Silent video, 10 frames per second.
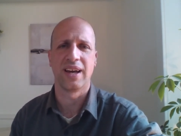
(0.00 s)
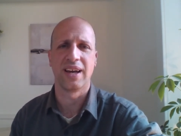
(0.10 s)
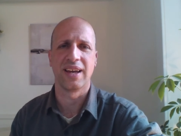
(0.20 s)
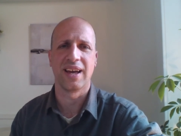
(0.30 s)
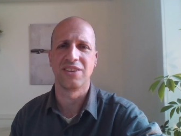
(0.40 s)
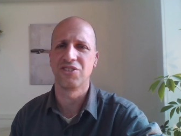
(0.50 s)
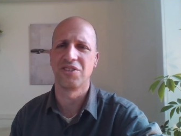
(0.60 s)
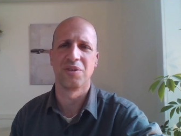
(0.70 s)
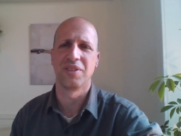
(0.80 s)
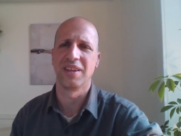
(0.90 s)
I, I, just
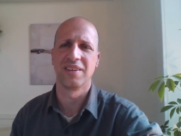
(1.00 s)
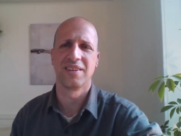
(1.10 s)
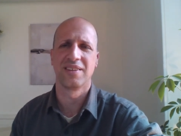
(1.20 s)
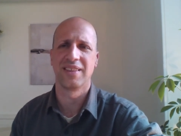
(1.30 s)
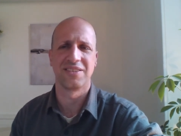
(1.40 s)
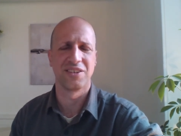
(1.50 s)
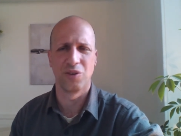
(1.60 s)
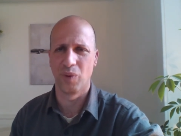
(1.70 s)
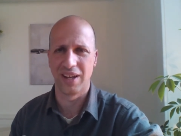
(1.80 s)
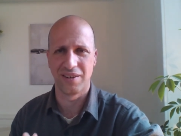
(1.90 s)
don't think that's a
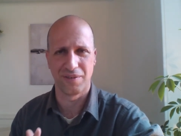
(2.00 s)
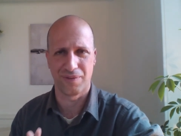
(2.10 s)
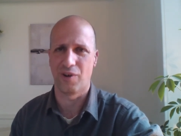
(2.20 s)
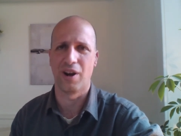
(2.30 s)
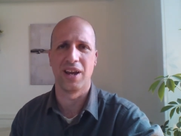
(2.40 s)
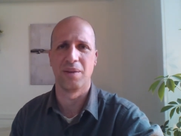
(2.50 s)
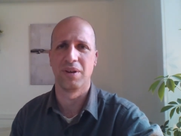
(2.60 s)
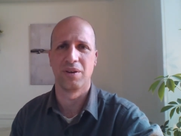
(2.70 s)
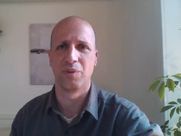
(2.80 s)
good way to frame